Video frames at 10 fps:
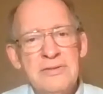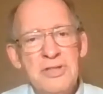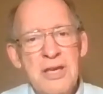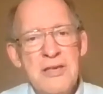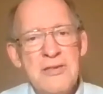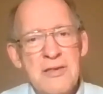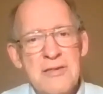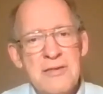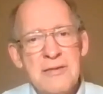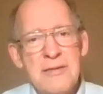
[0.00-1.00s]

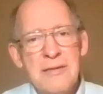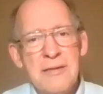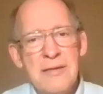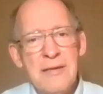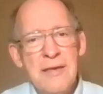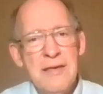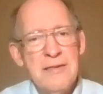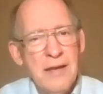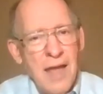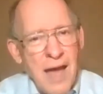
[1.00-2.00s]
Jesus
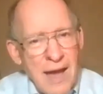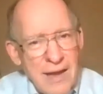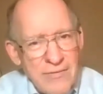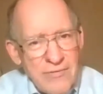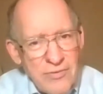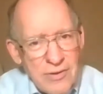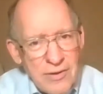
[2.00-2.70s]
is alive.